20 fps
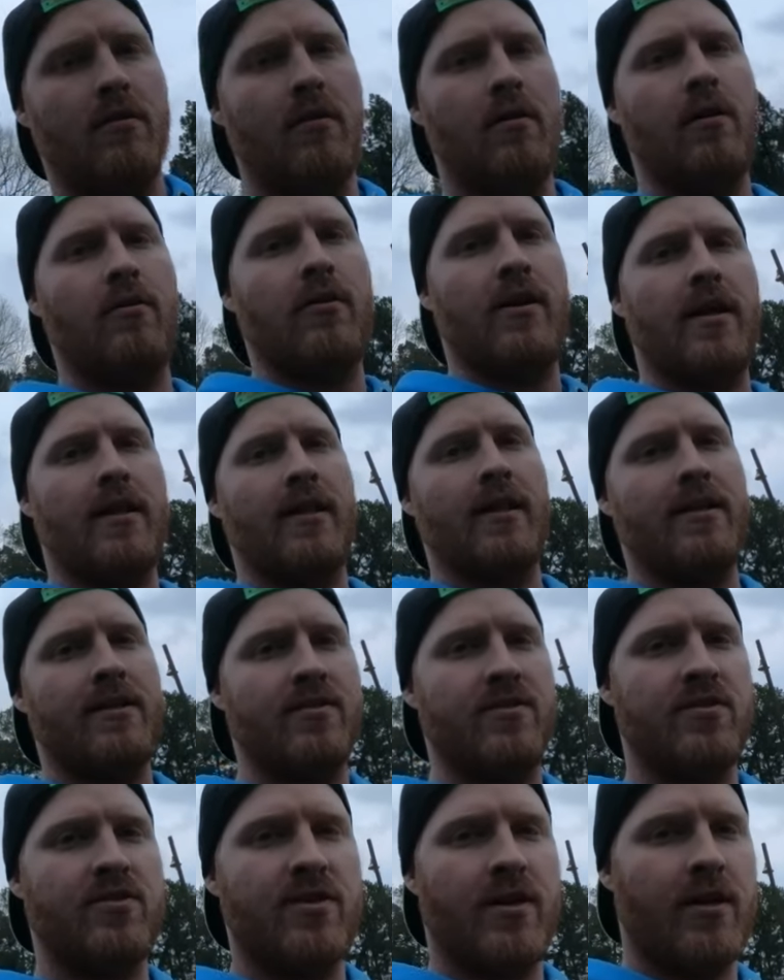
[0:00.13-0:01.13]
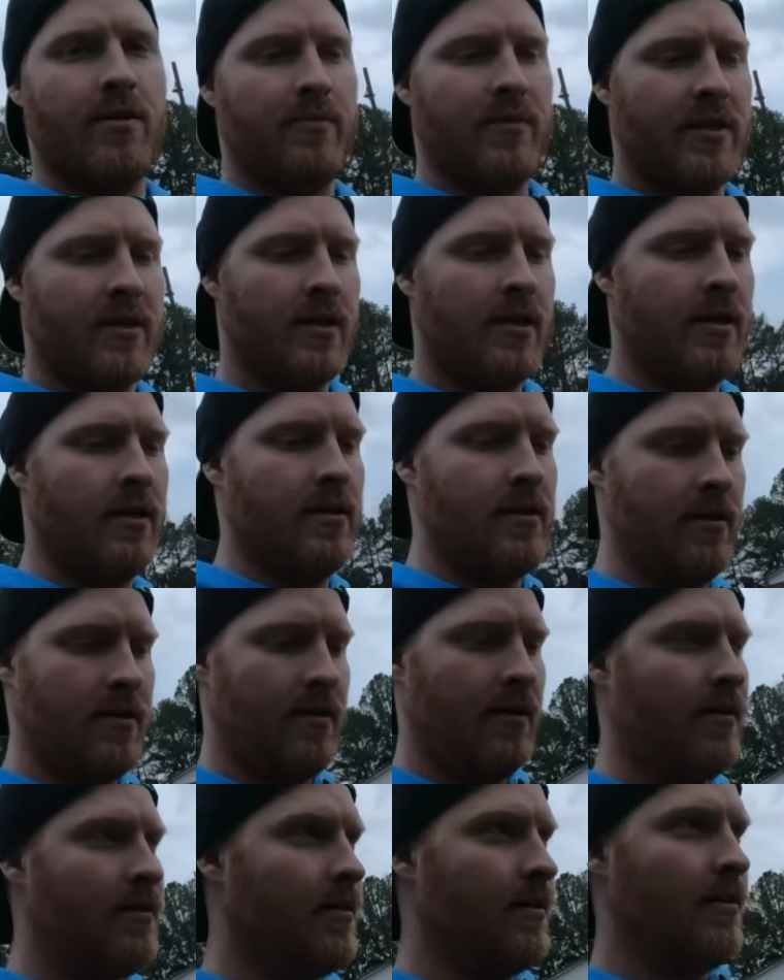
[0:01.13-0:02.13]
All right, ladies and gentlemen,
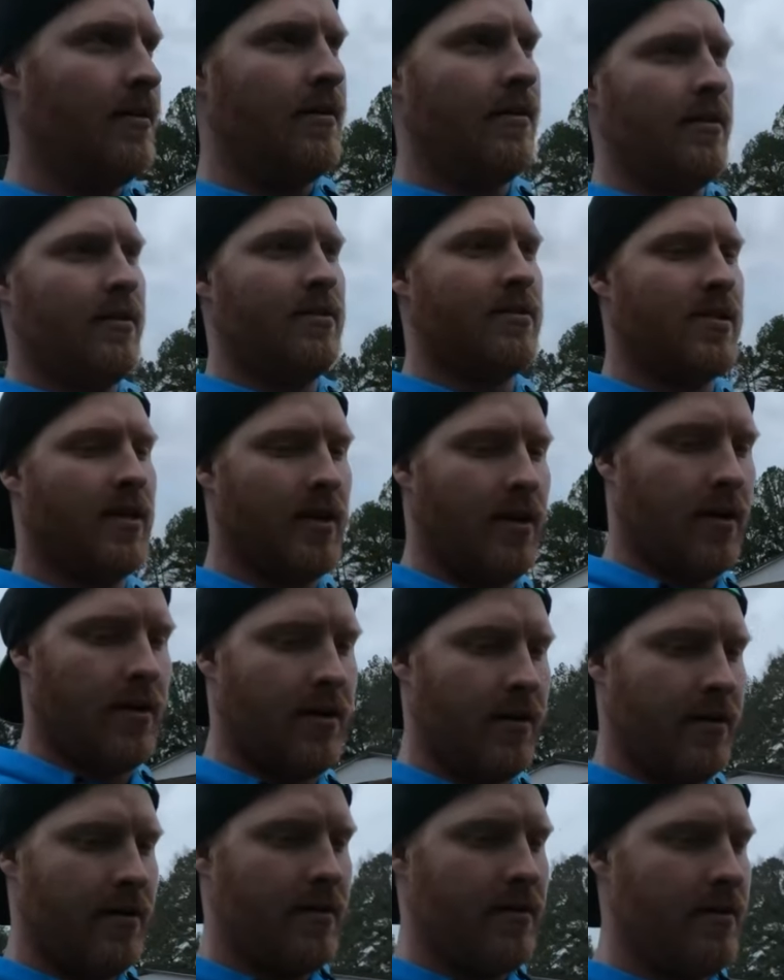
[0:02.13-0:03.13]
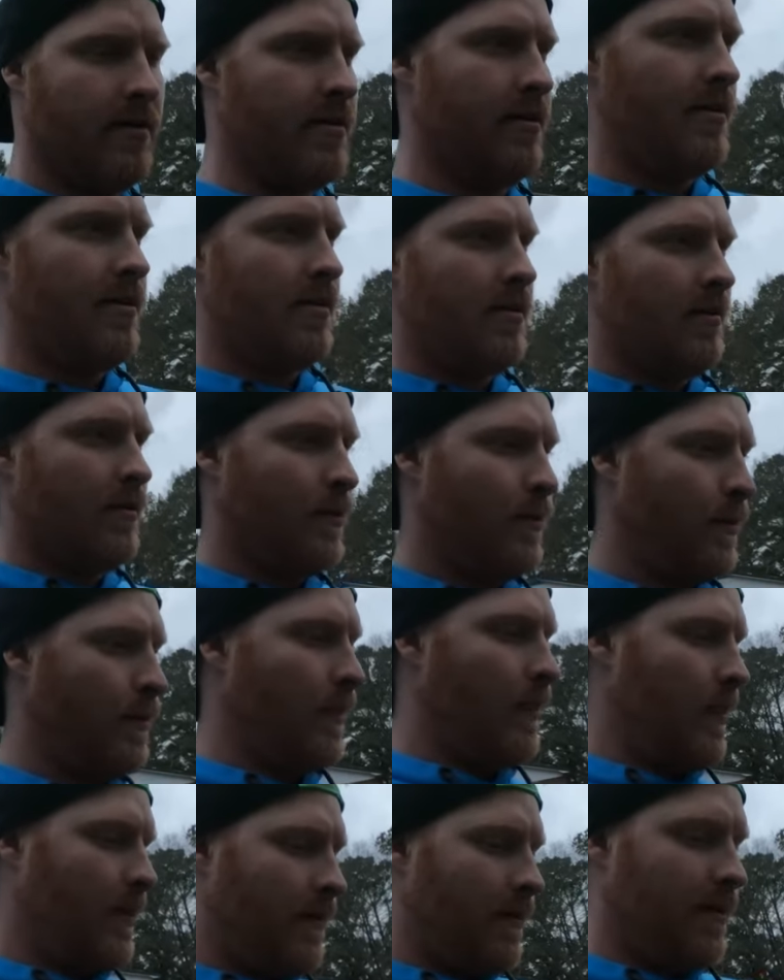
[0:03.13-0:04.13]
it's here.
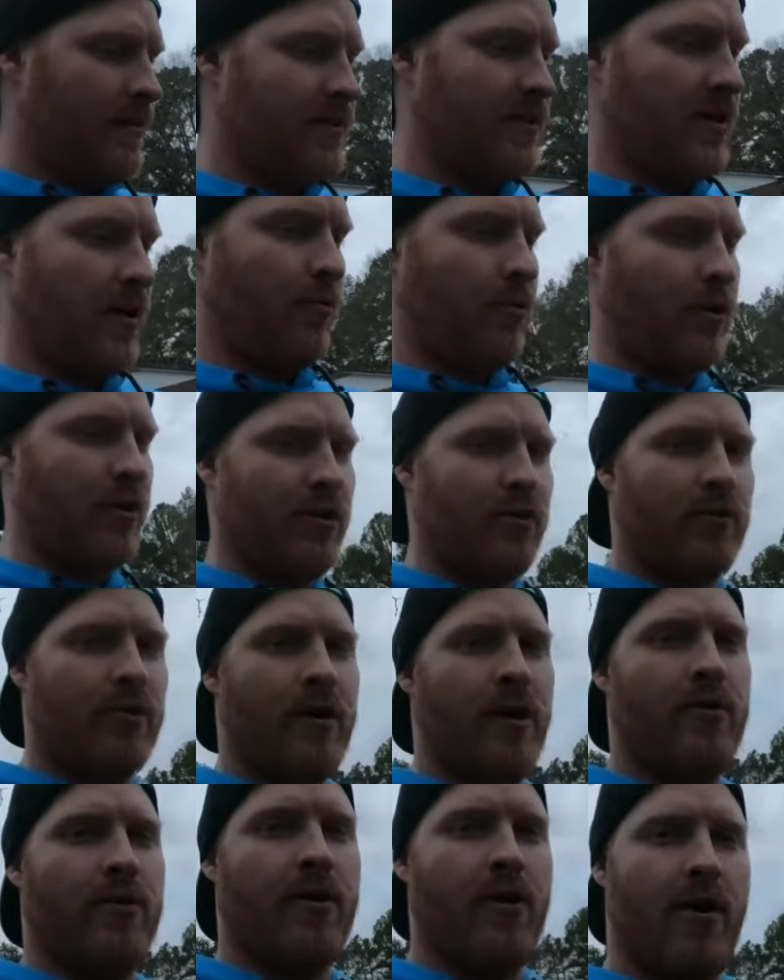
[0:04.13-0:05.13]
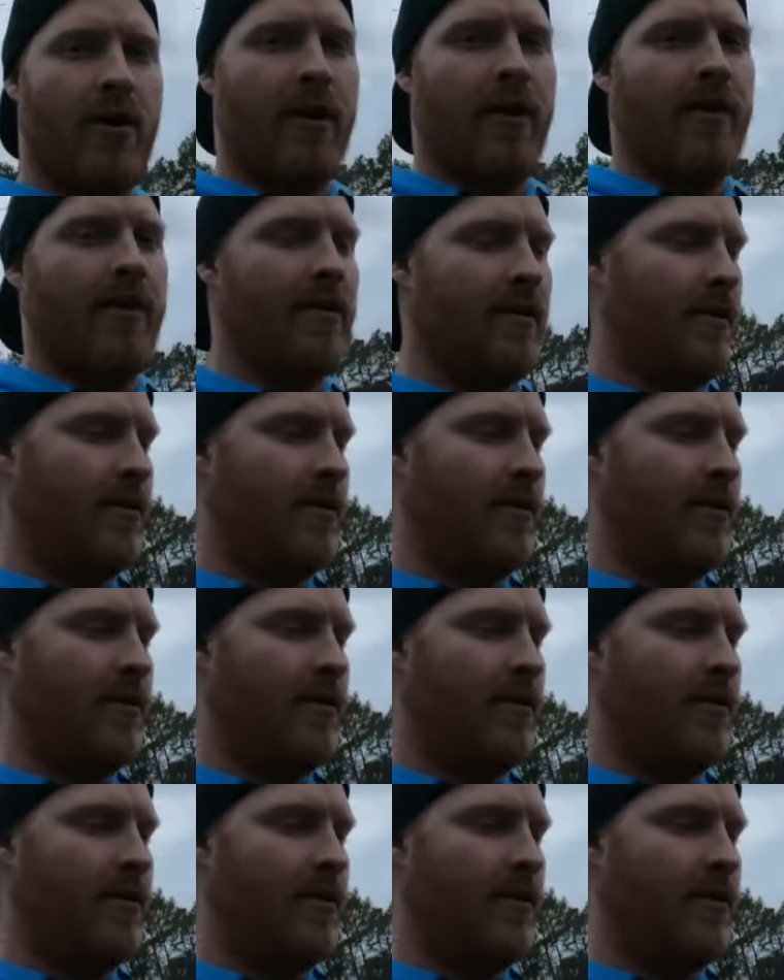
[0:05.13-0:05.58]
This is our new go-kart,